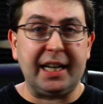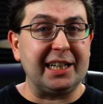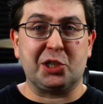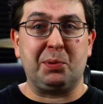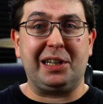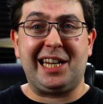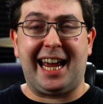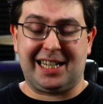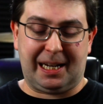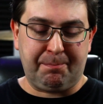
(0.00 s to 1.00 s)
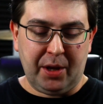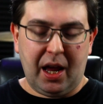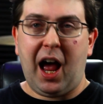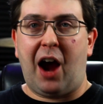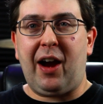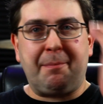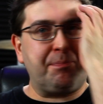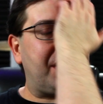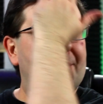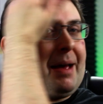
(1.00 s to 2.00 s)
It's just really tasty. All right,
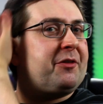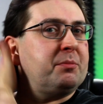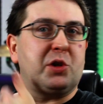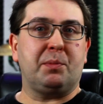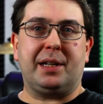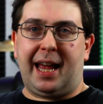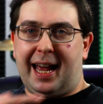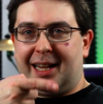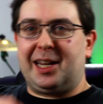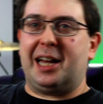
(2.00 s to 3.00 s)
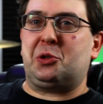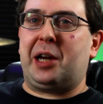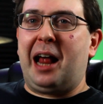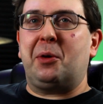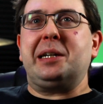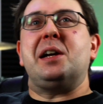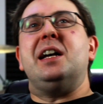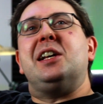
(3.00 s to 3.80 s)
I'm back from Zumba today. I get the extra calories.